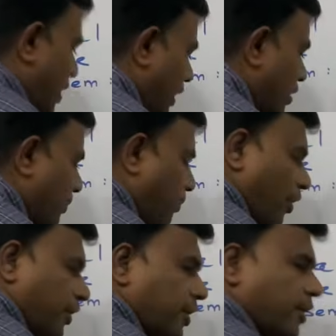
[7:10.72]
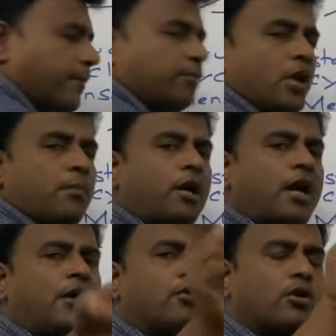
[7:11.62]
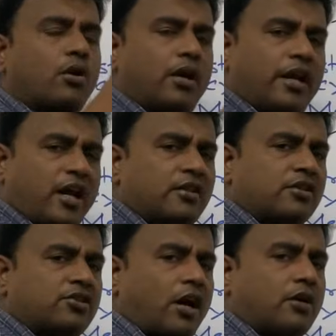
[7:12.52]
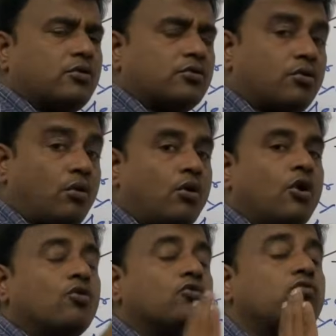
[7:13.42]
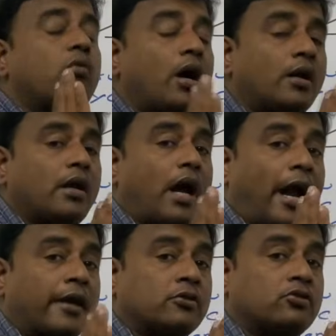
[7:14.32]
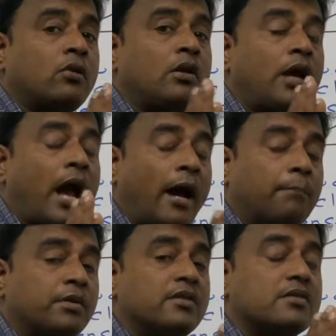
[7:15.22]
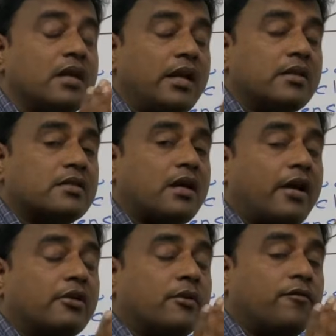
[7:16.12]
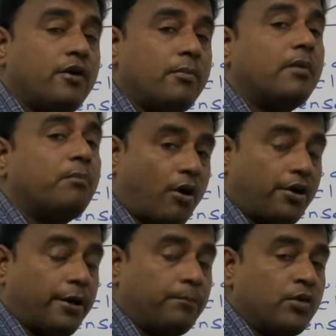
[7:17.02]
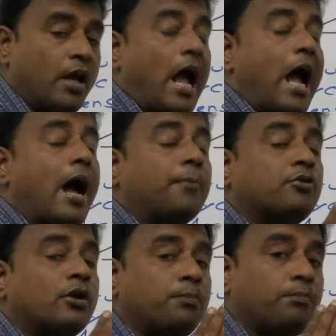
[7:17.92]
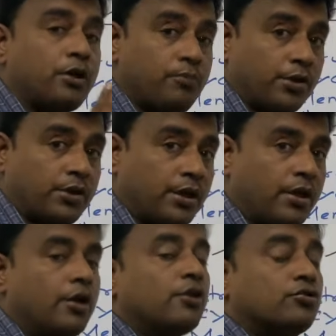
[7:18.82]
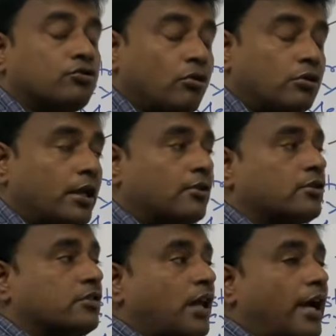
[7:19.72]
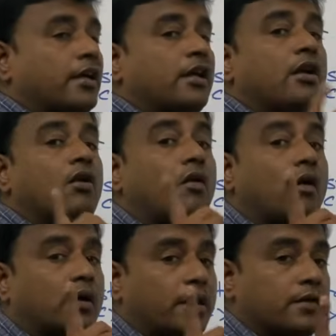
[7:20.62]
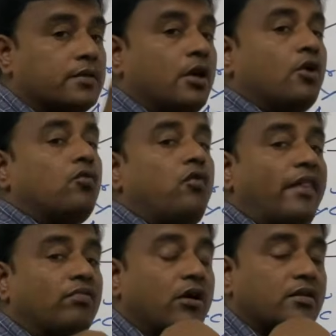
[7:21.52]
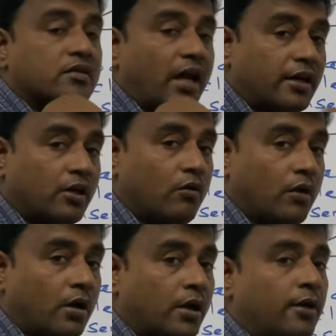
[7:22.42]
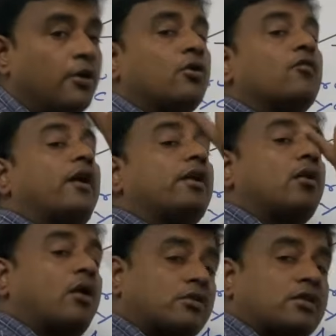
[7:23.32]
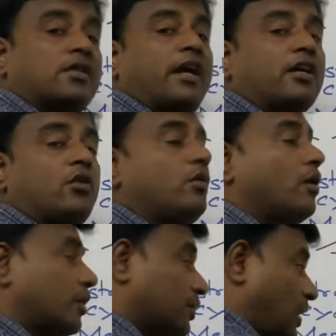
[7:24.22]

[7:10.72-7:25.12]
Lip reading: write the point here, but I will draw another chart to show what actually happens inside the female body after puberty, so that the cycle occurs. When the cycle will occur, when not the cycle will occur,